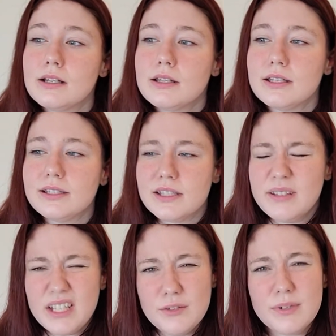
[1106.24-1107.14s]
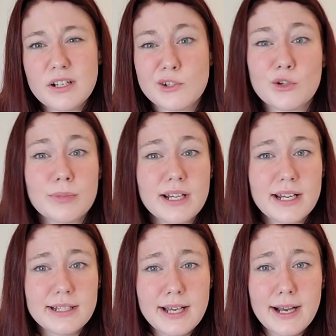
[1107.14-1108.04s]
this is something you read a little bit
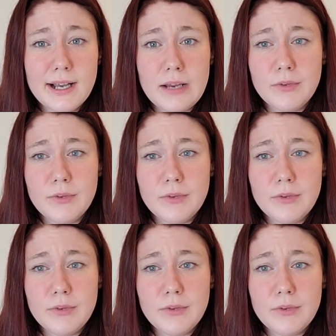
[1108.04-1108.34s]
at a time.